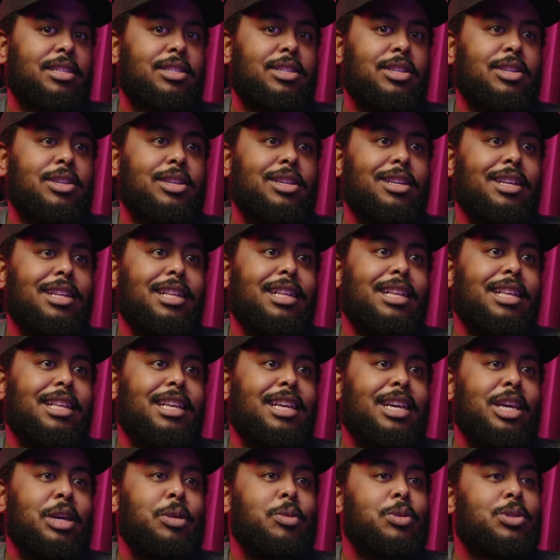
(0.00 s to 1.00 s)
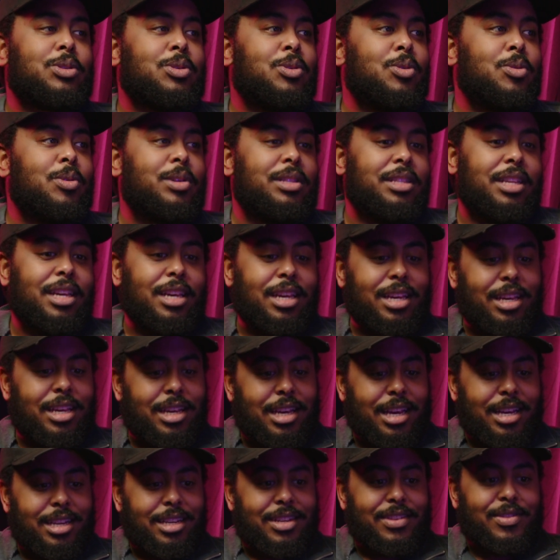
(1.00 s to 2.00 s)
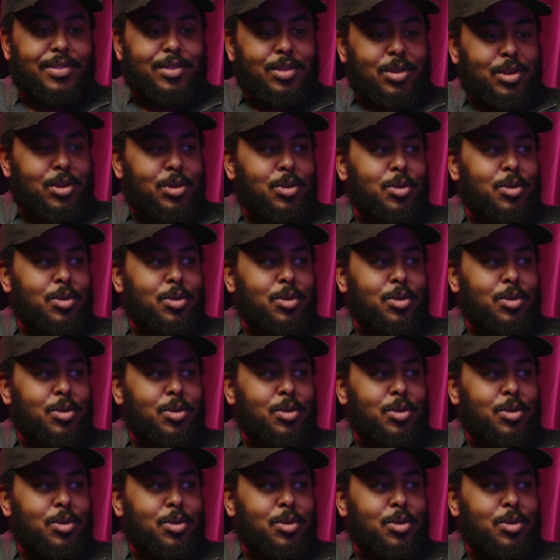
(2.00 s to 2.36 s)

So it was cool when they kind of